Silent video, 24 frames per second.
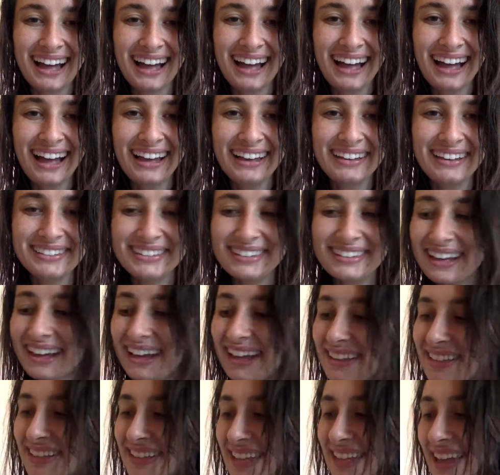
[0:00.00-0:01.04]
Hi,
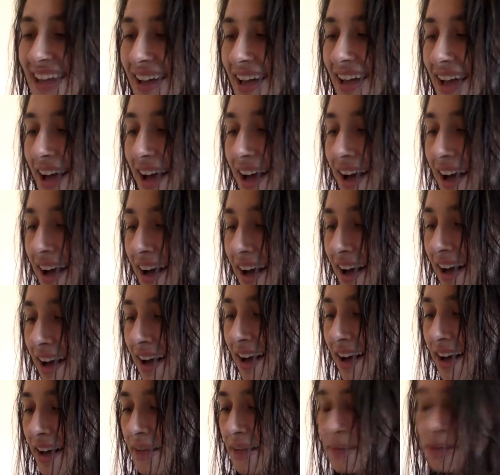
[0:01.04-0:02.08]
Josean.
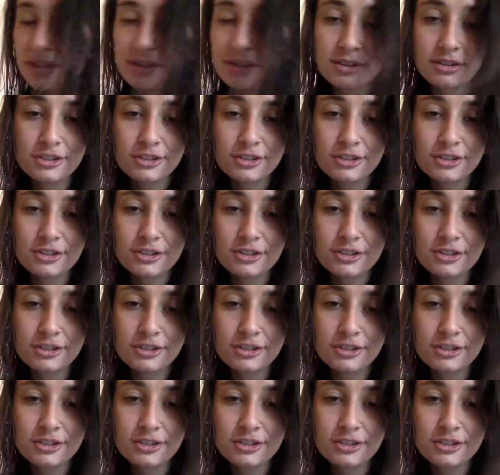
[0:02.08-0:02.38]
Um,